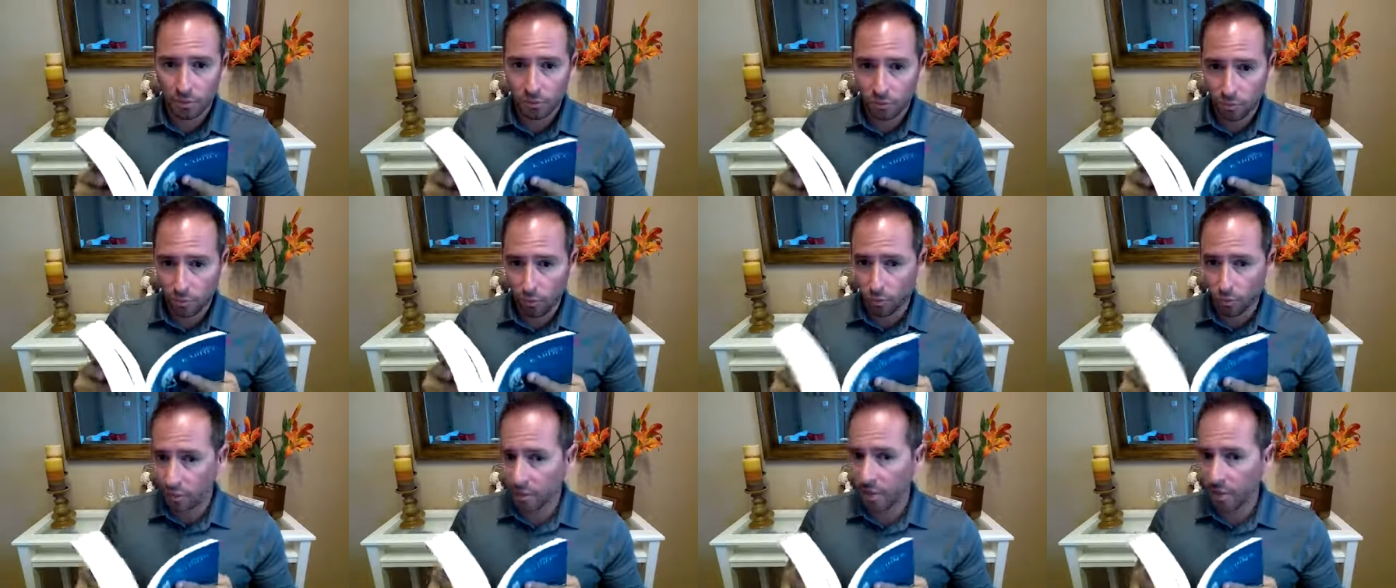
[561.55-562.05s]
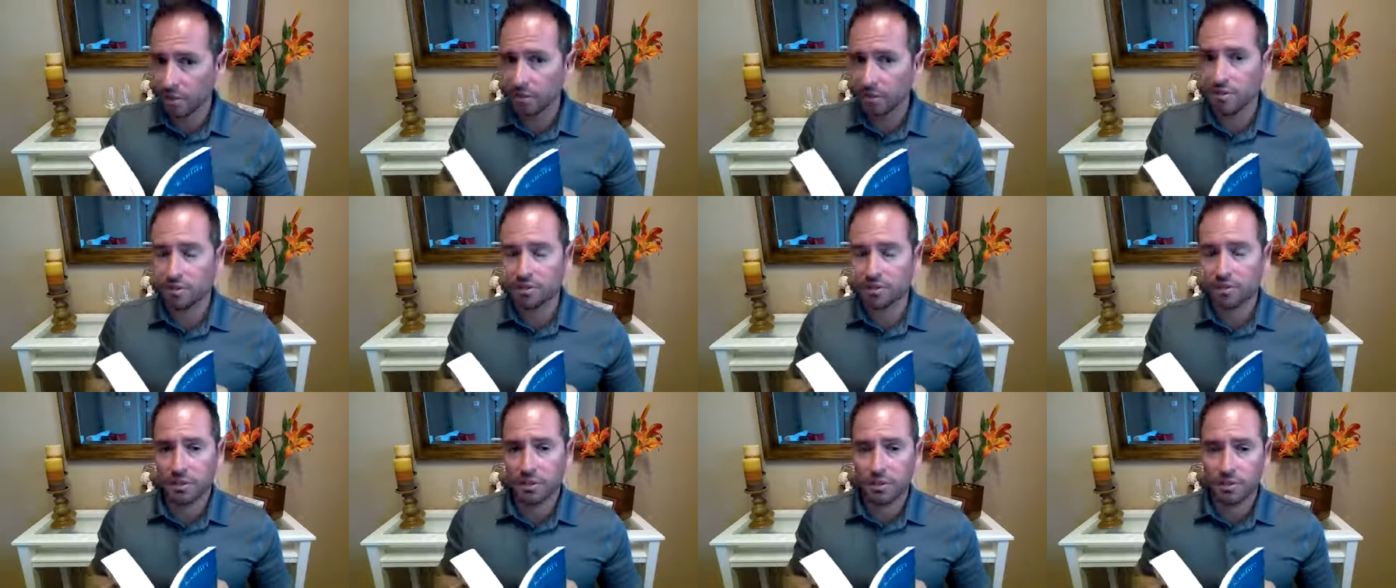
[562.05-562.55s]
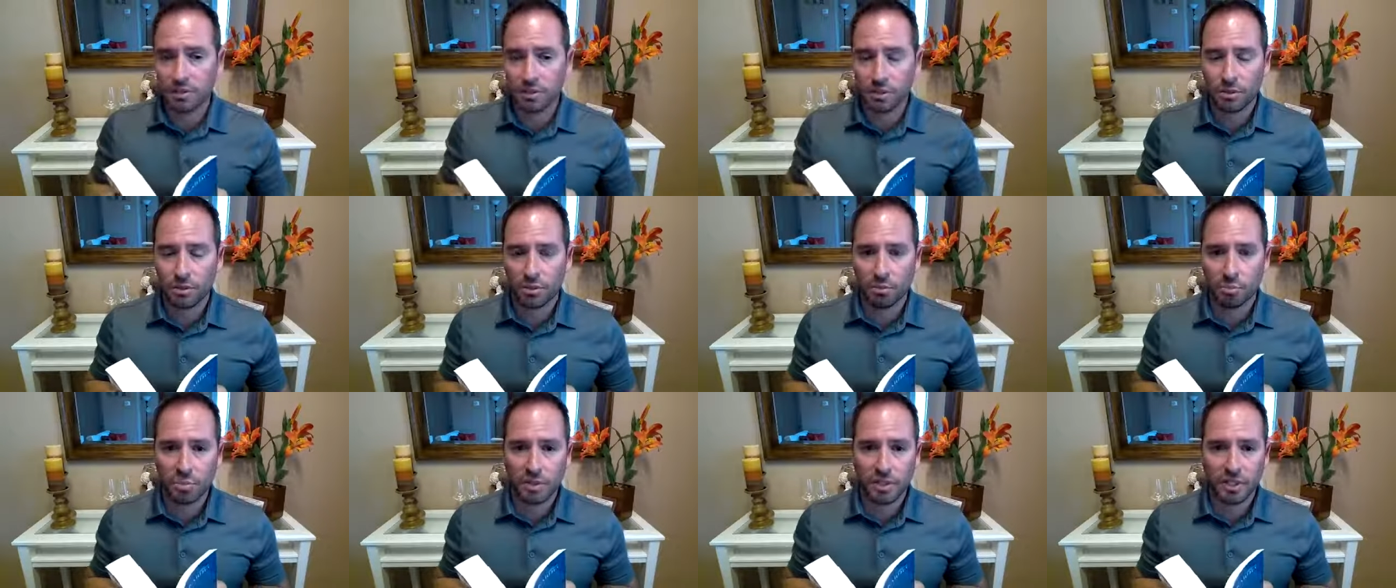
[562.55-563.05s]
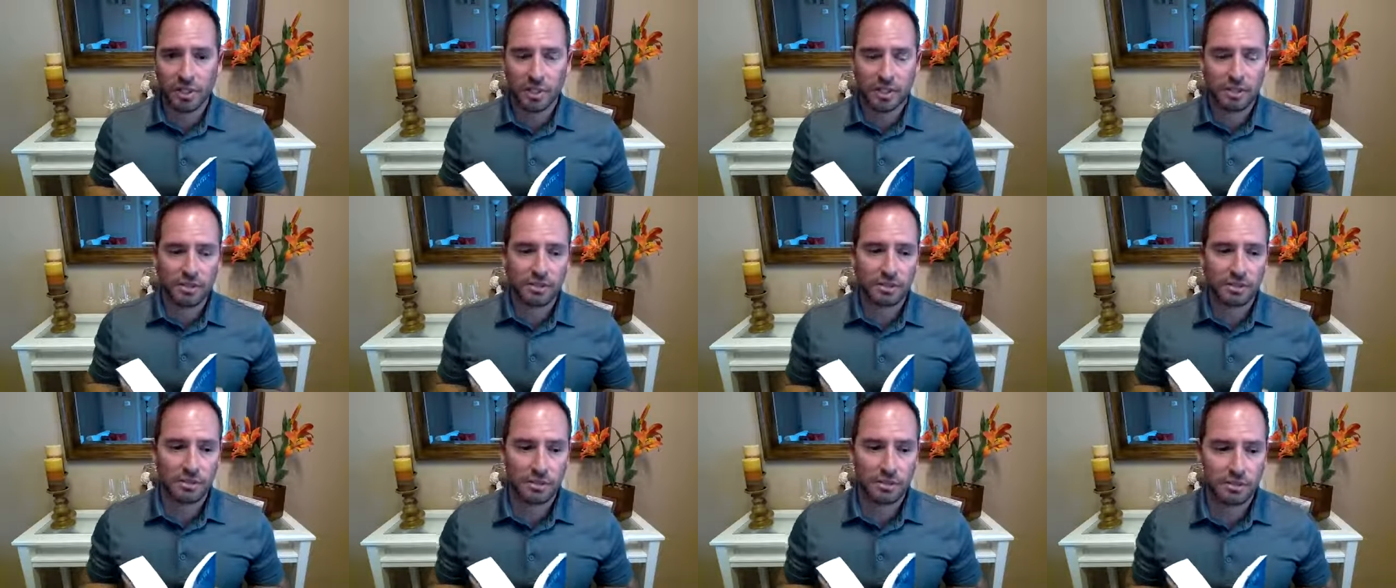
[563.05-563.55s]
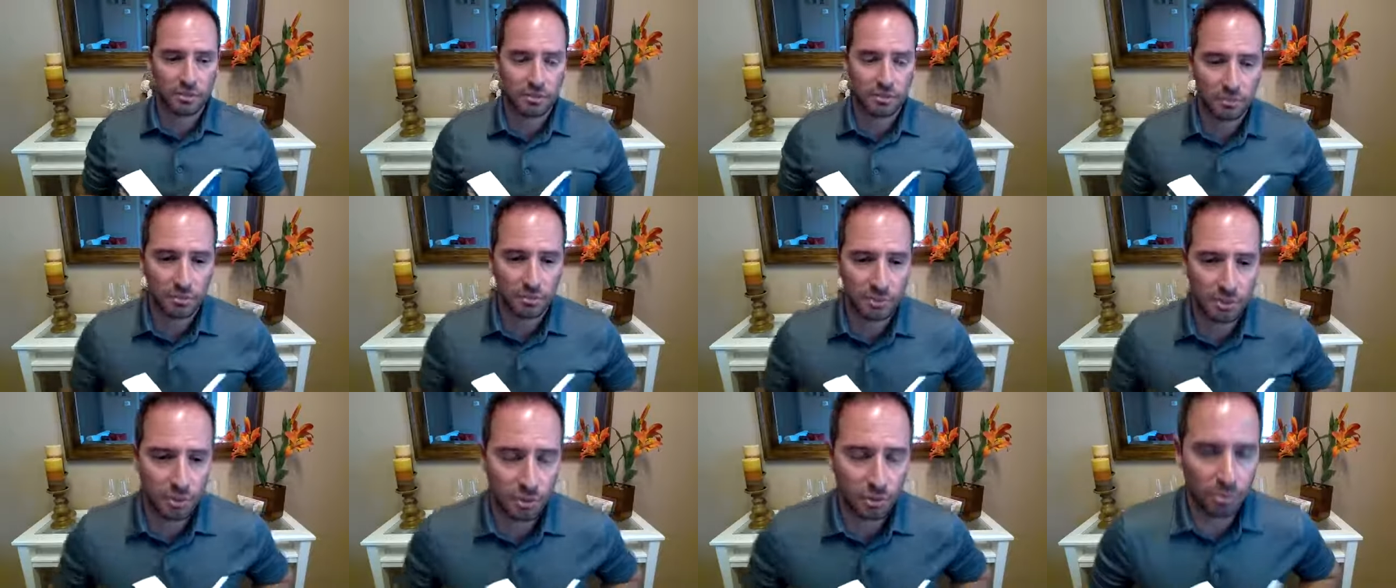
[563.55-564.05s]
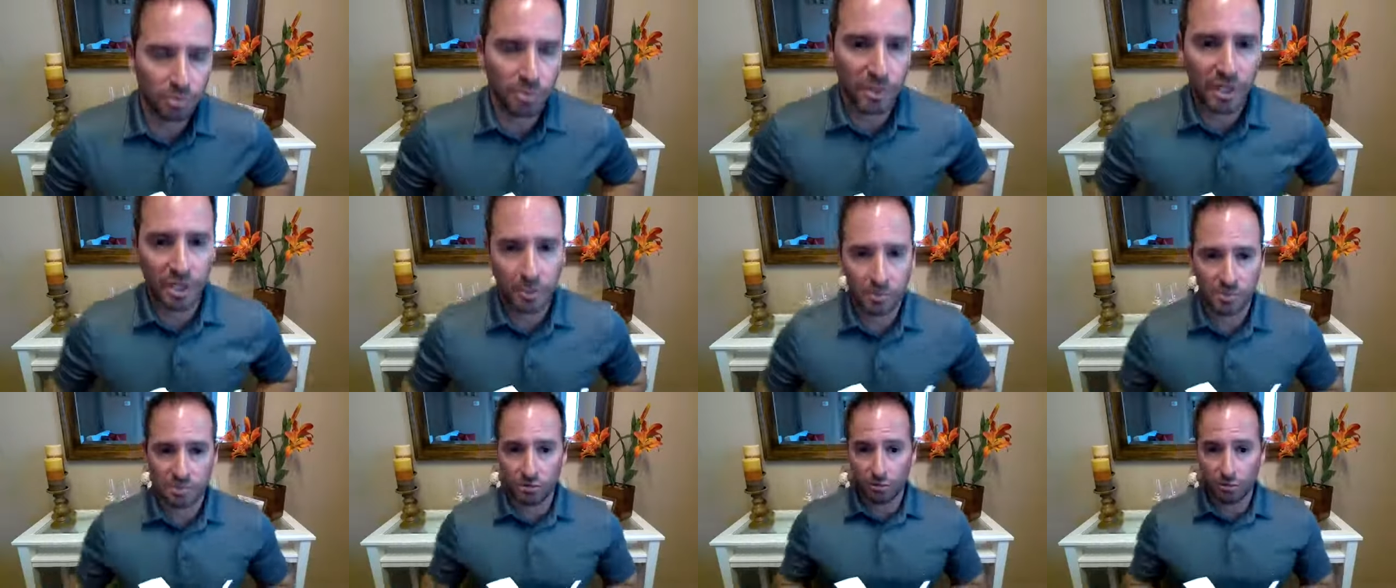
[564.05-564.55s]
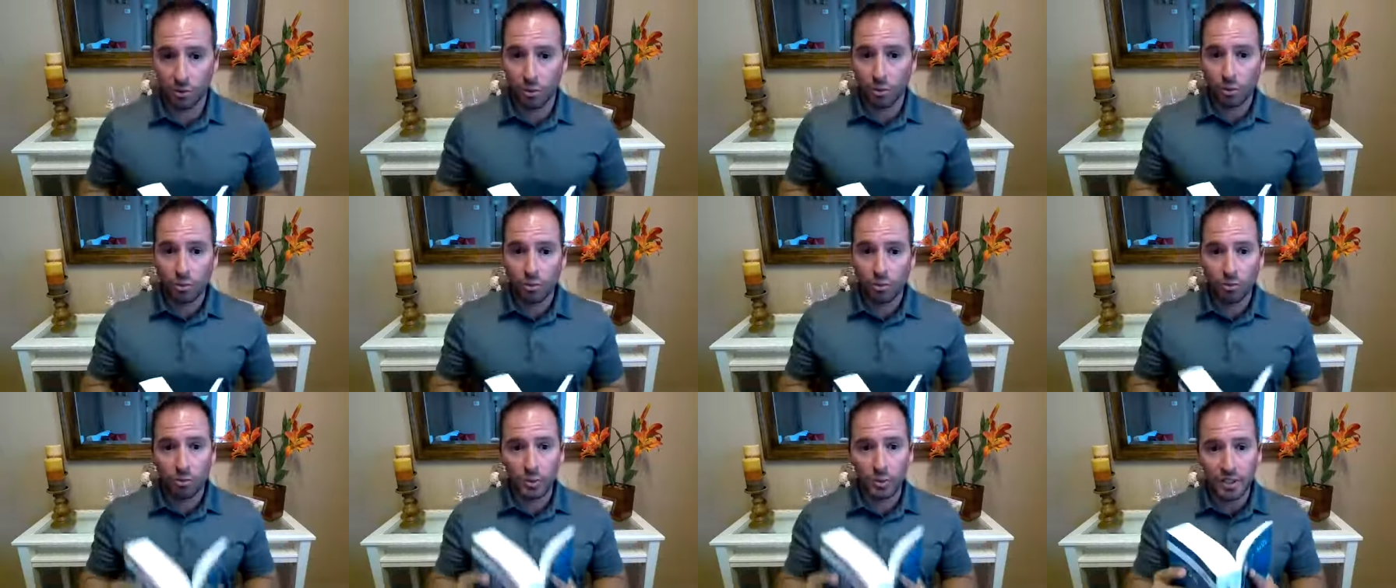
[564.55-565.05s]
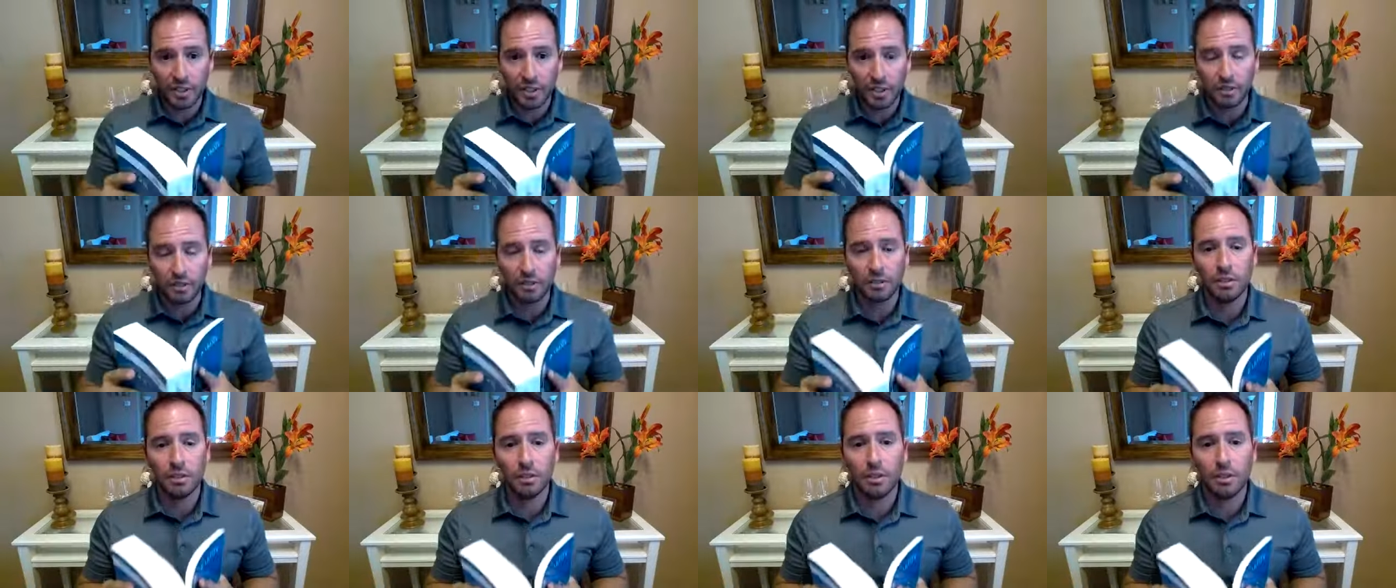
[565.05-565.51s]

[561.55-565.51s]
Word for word: to read such a complex, you know, perhaps long reading,